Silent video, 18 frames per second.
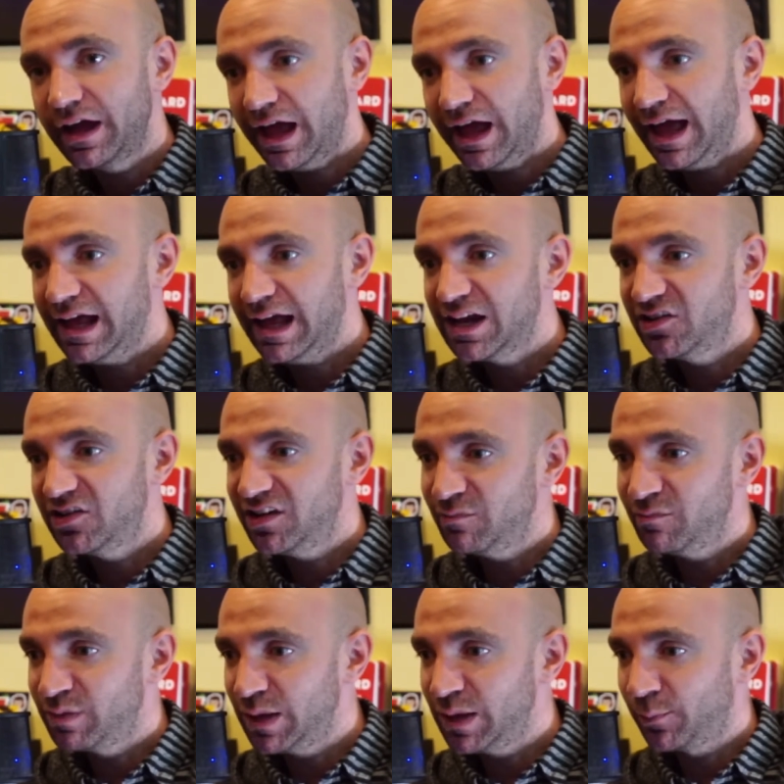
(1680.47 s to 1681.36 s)
And she
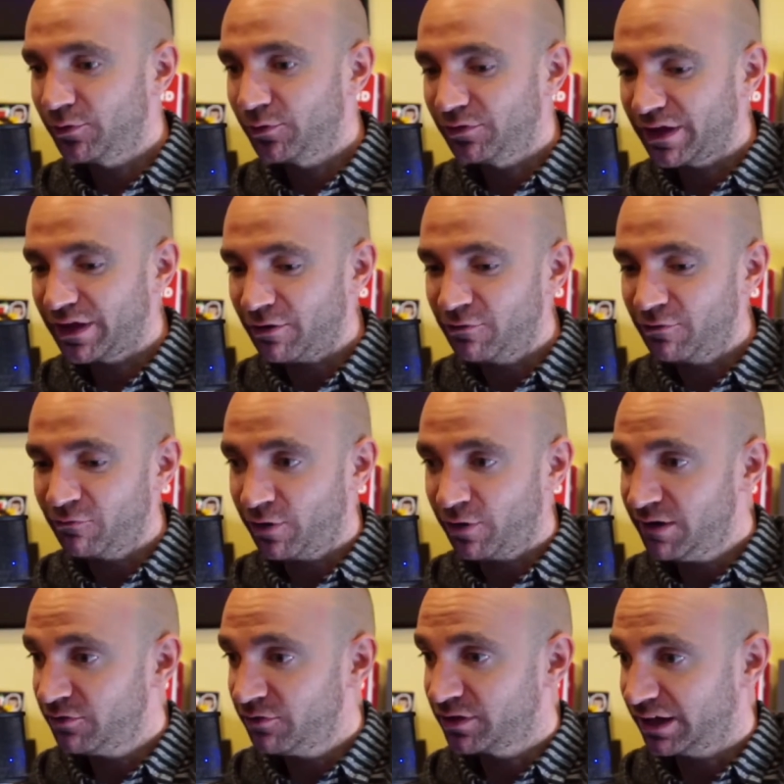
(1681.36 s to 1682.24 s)
had people there in
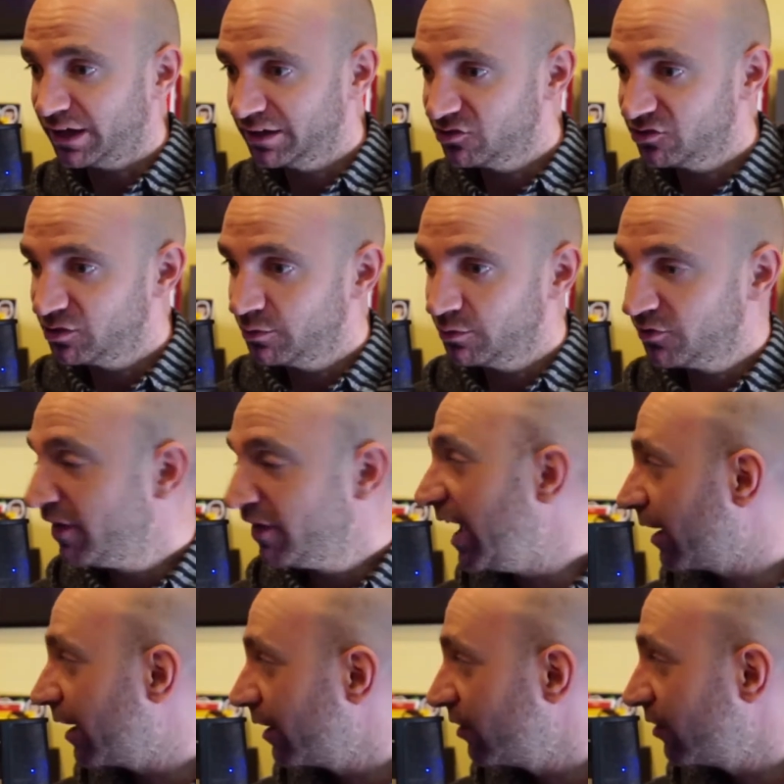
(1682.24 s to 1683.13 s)
front of her telling she was
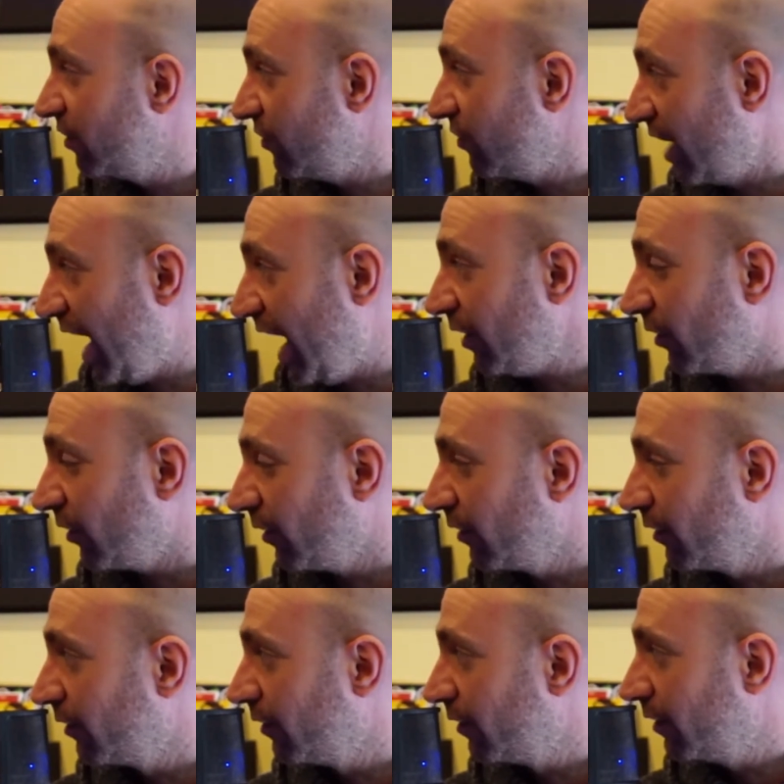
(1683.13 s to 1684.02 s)
fake. She was an actor.
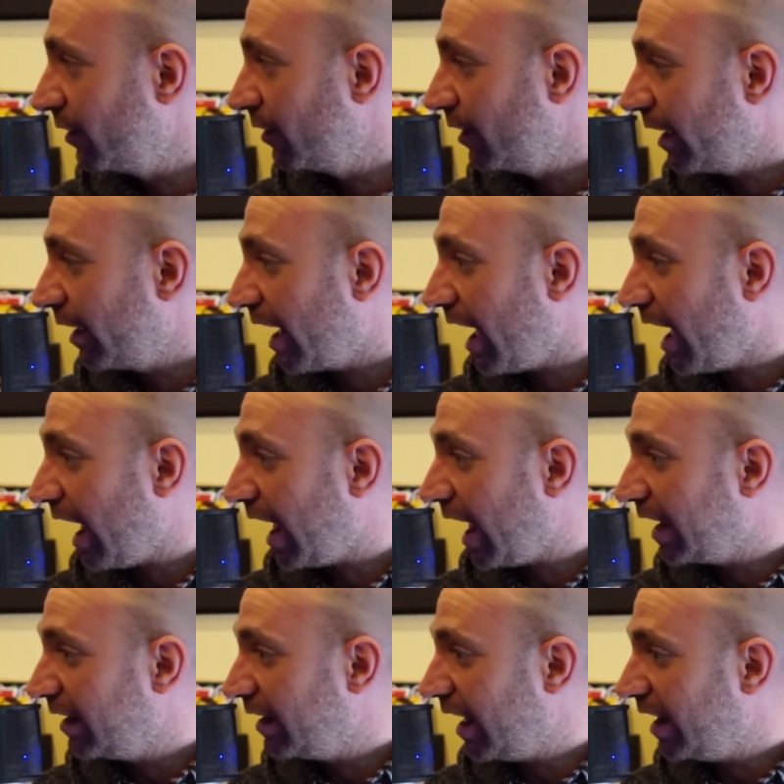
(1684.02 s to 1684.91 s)

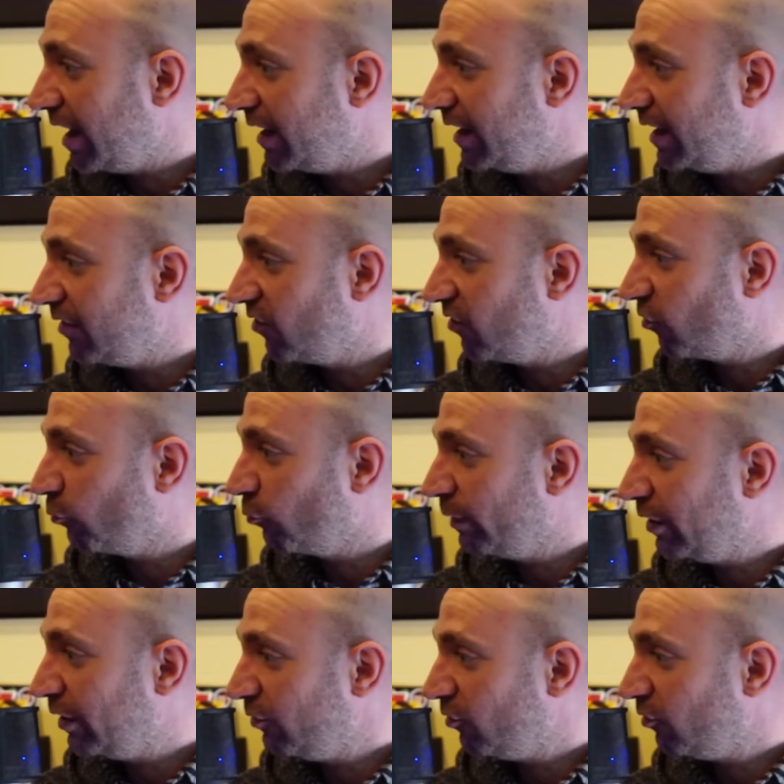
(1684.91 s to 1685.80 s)
And it's this
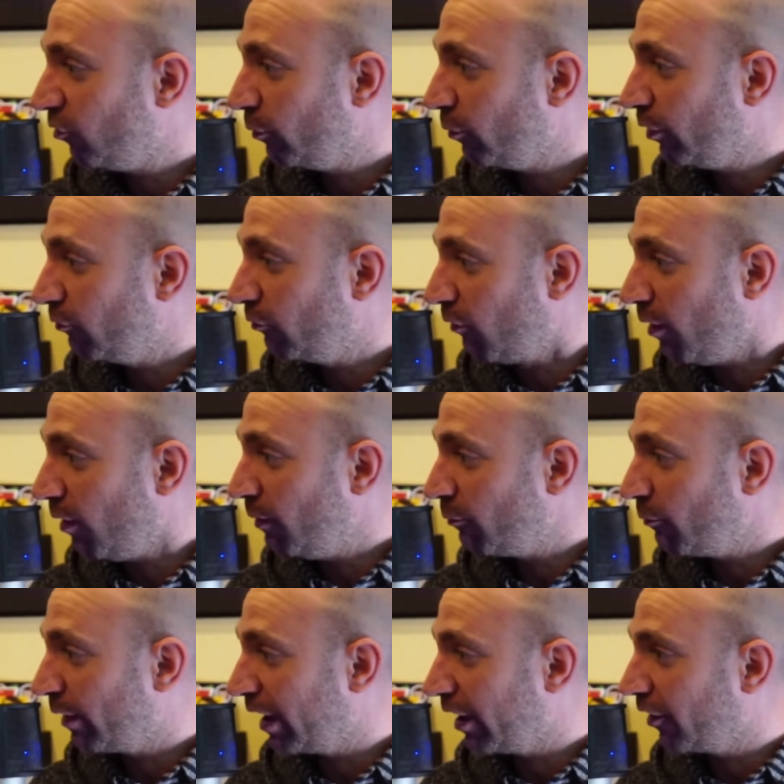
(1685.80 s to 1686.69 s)
weird, surreal
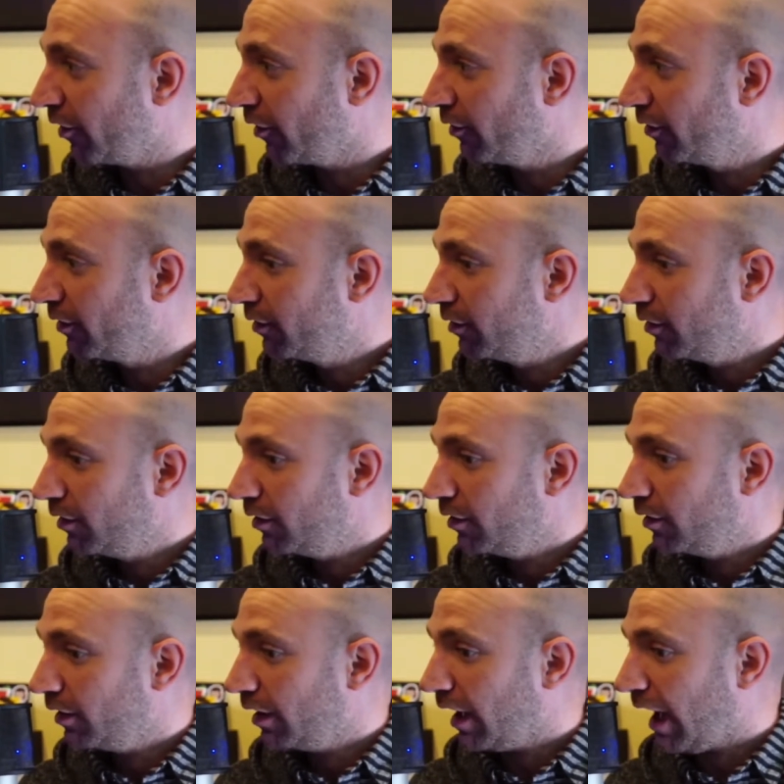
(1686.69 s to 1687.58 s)
moment where
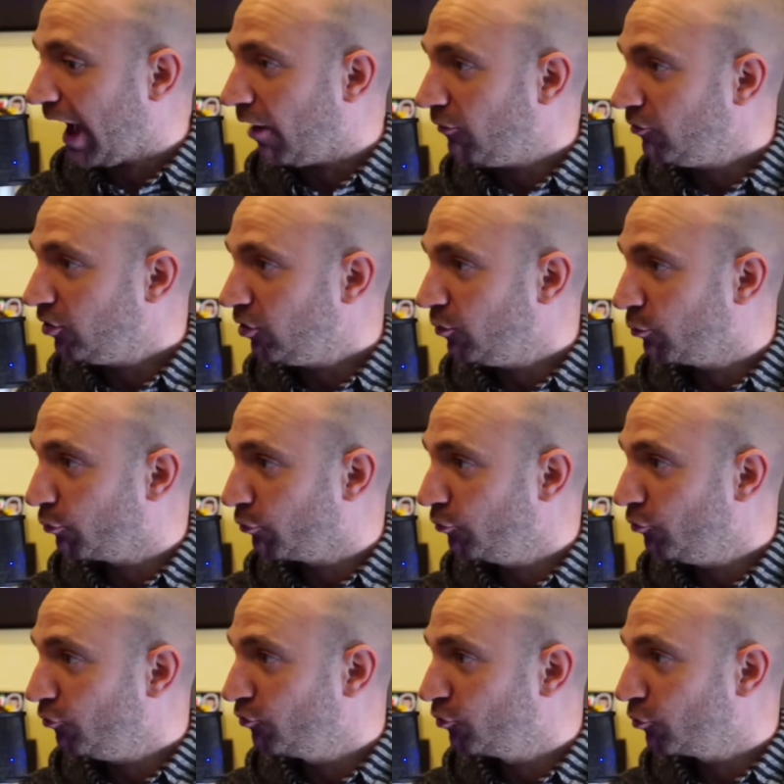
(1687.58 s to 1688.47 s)
how do you
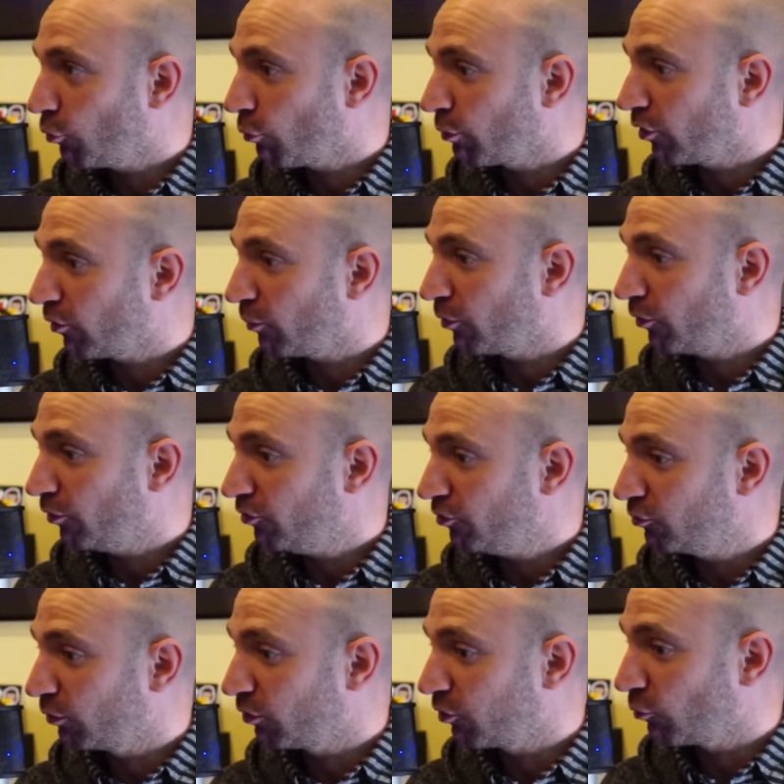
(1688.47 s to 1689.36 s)
prove you're a real
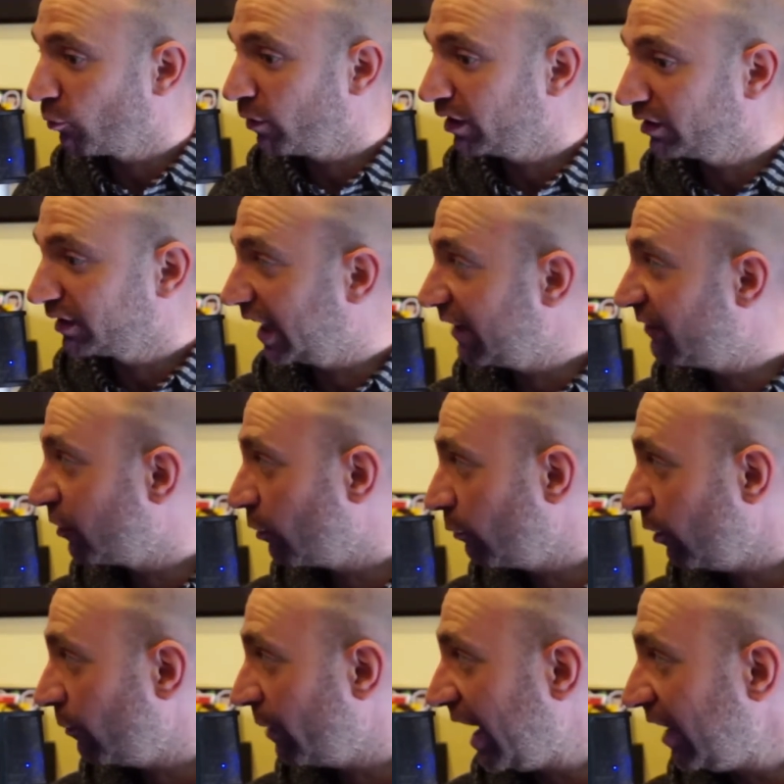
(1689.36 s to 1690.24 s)
person with a real life and a
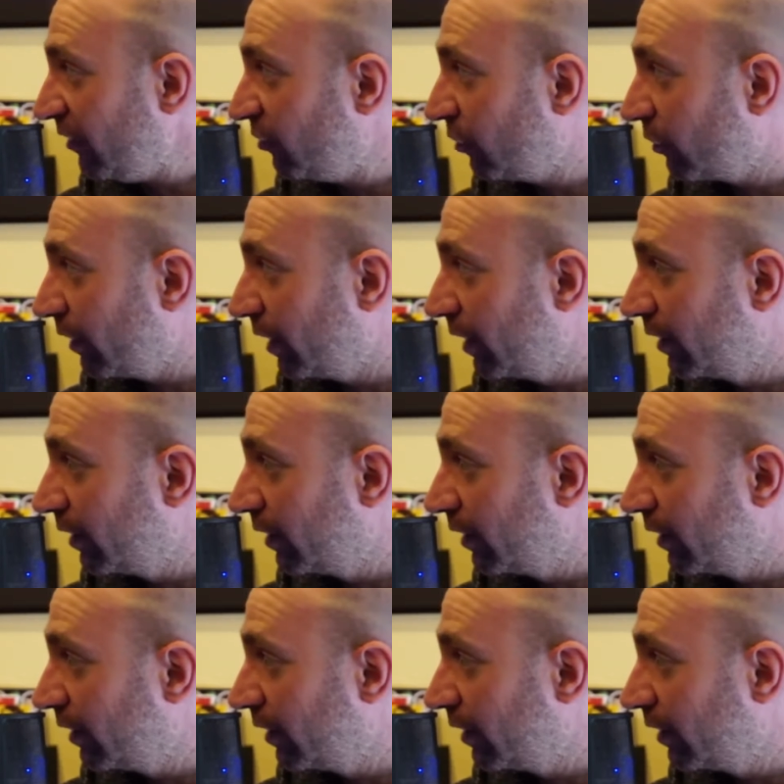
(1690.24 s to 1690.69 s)
real backstory?